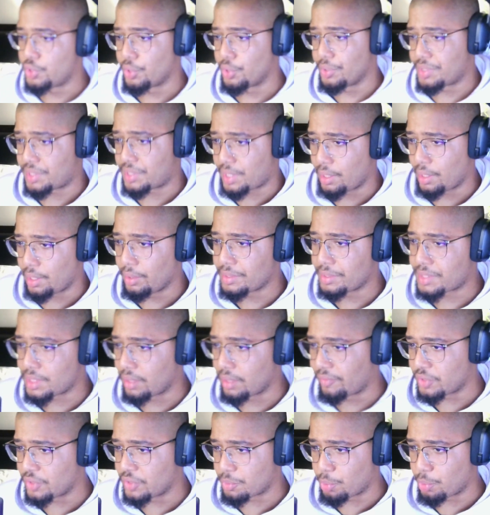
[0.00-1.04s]
the scale
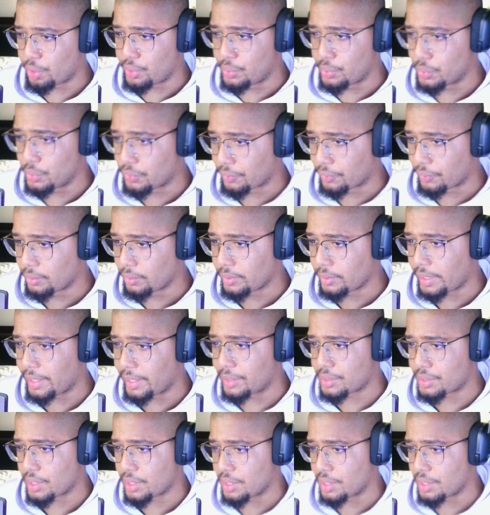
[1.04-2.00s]
itself is pretty useful, and it's